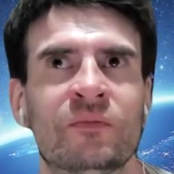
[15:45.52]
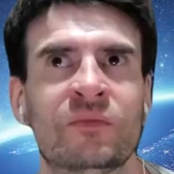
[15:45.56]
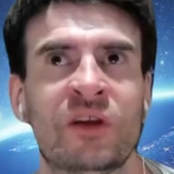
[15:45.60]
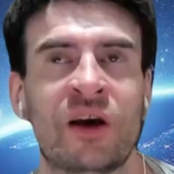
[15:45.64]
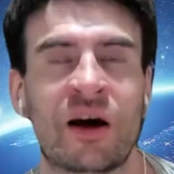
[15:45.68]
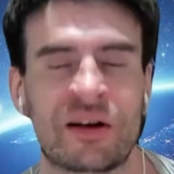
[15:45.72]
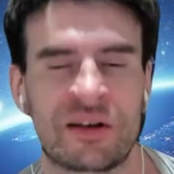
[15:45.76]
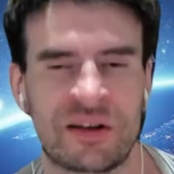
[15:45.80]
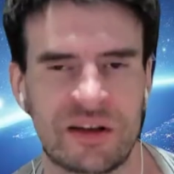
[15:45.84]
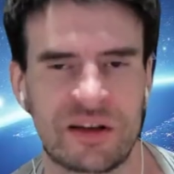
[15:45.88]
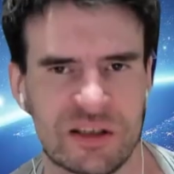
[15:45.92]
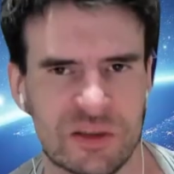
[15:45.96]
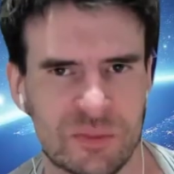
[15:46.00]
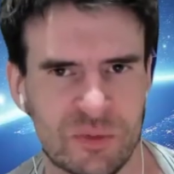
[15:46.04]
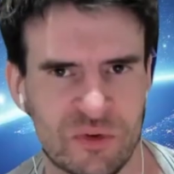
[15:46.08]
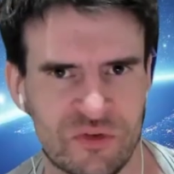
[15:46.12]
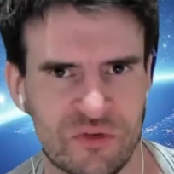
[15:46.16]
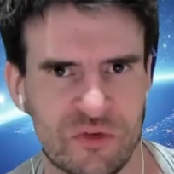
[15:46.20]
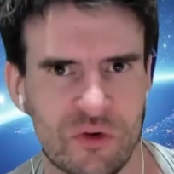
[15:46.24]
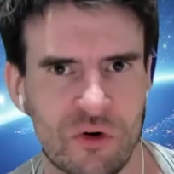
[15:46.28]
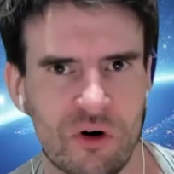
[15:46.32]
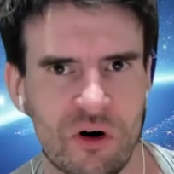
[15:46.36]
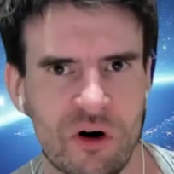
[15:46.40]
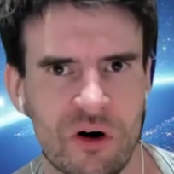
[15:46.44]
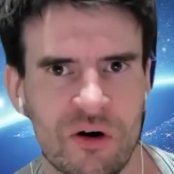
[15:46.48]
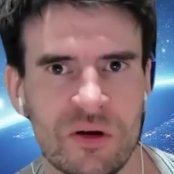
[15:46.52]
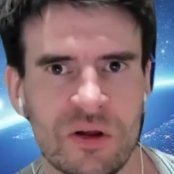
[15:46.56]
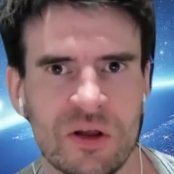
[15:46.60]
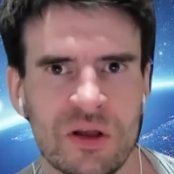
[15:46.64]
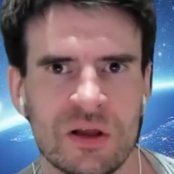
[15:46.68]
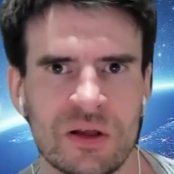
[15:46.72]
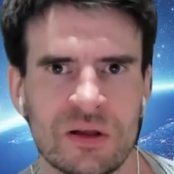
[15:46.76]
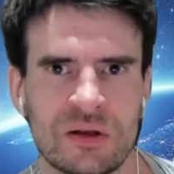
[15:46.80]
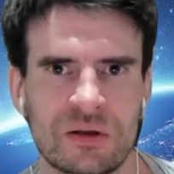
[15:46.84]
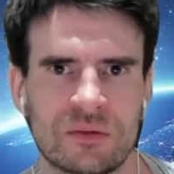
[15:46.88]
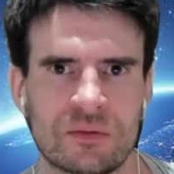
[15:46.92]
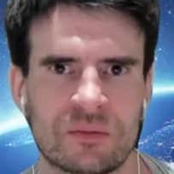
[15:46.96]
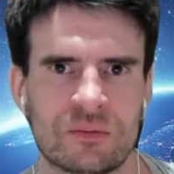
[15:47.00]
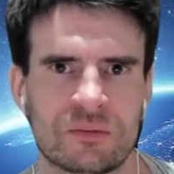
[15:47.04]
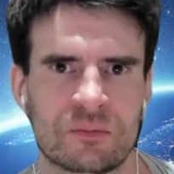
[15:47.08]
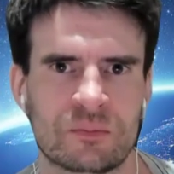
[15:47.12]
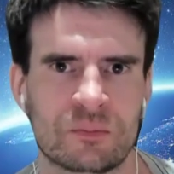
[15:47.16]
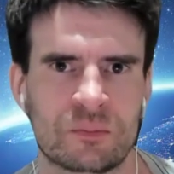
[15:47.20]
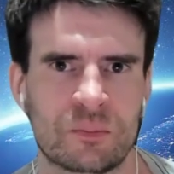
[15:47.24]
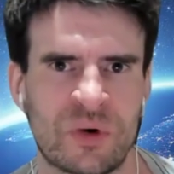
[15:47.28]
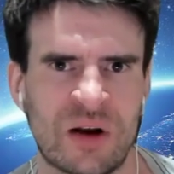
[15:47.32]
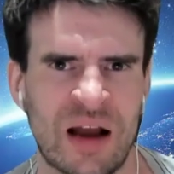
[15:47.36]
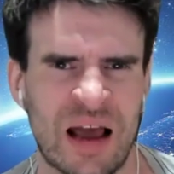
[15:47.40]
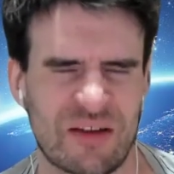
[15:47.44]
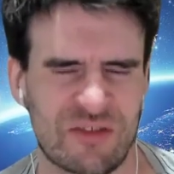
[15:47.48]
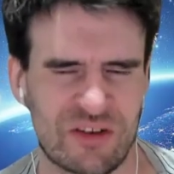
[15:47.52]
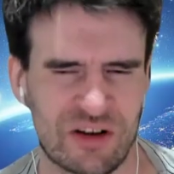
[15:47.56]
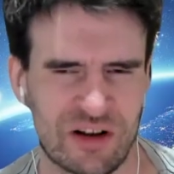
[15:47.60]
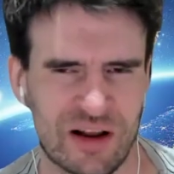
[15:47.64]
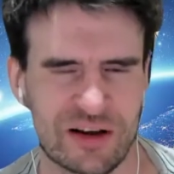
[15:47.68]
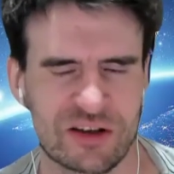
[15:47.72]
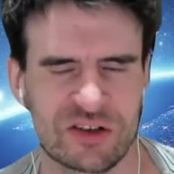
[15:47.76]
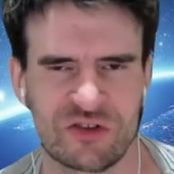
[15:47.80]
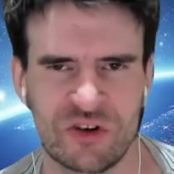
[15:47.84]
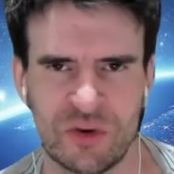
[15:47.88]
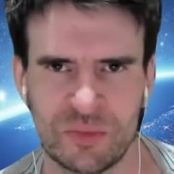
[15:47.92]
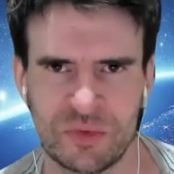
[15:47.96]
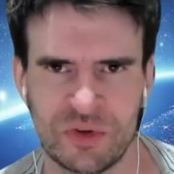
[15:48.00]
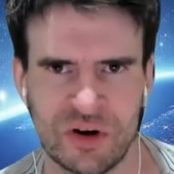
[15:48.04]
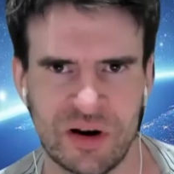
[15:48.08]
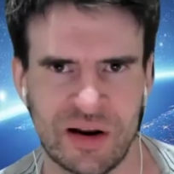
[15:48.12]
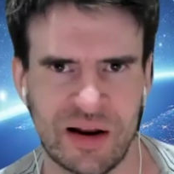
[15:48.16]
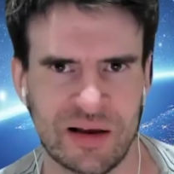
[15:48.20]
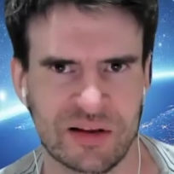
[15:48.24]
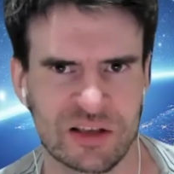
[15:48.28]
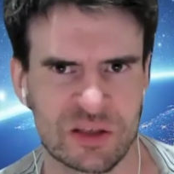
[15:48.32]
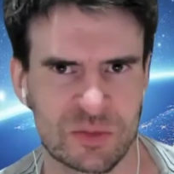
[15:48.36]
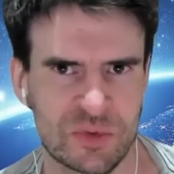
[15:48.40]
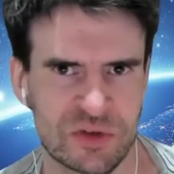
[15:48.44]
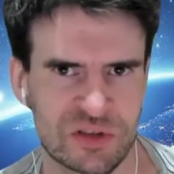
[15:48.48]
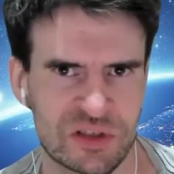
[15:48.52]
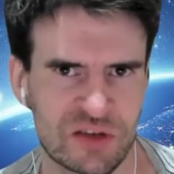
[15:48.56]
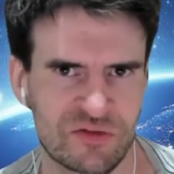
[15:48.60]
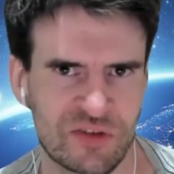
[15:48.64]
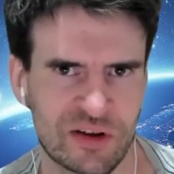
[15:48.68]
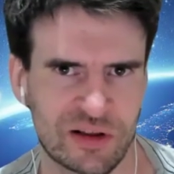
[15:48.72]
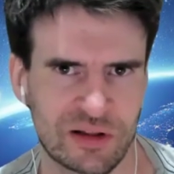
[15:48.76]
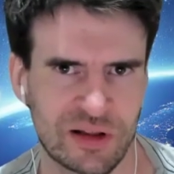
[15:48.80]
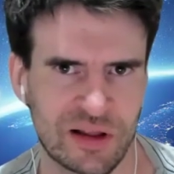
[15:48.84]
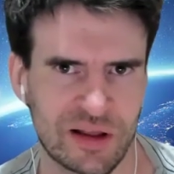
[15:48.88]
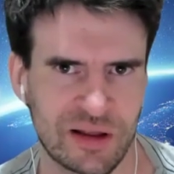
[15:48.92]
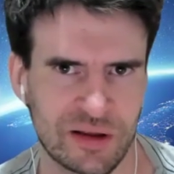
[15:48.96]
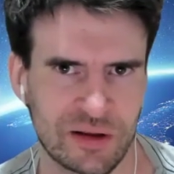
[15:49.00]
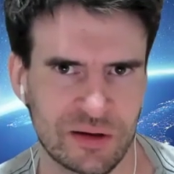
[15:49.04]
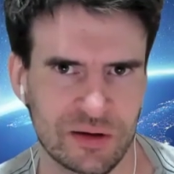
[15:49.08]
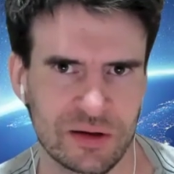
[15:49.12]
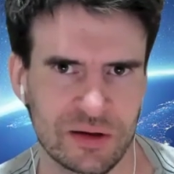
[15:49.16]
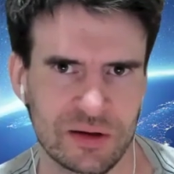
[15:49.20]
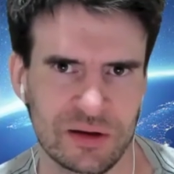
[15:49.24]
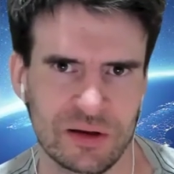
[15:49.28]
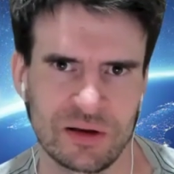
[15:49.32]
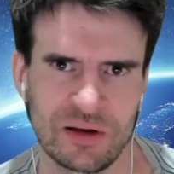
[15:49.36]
ideas before, but I haven't like scripted it out specifically.